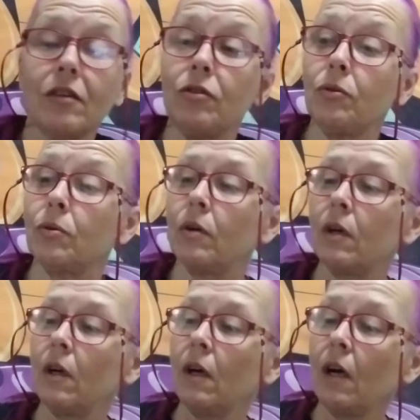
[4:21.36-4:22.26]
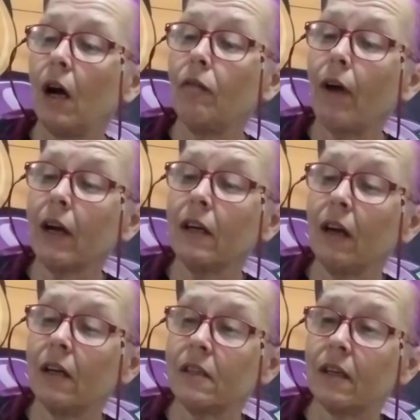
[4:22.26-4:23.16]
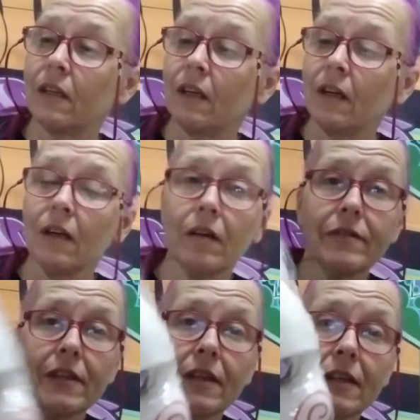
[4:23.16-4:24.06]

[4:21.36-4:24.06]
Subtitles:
I do. I recognize it. I've seen